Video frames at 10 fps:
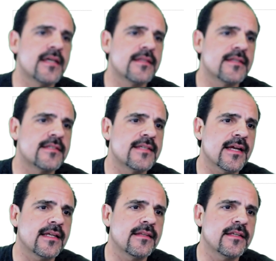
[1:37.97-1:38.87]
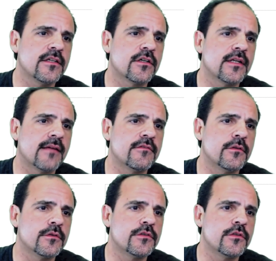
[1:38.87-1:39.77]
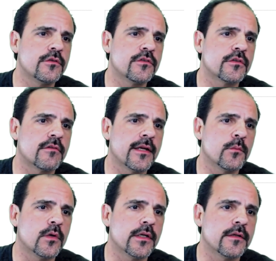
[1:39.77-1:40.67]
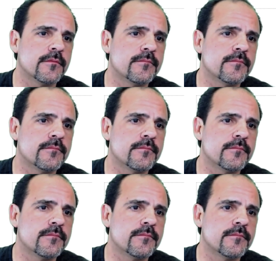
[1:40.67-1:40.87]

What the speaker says: The second thing you're going to have to do is choose the right one.